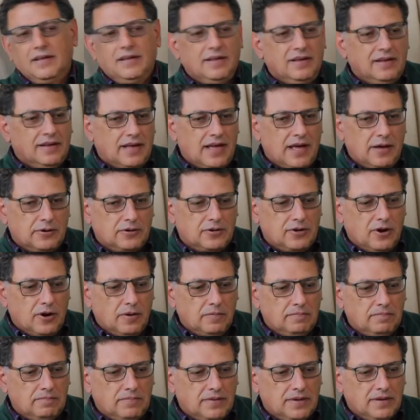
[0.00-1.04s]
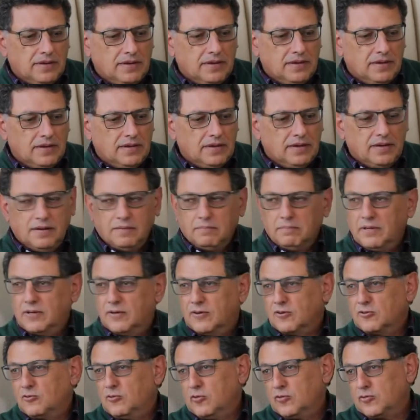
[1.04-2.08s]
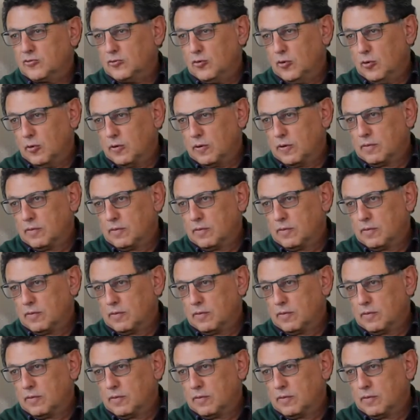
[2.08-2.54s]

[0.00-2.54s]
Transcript: How come? Because you snore.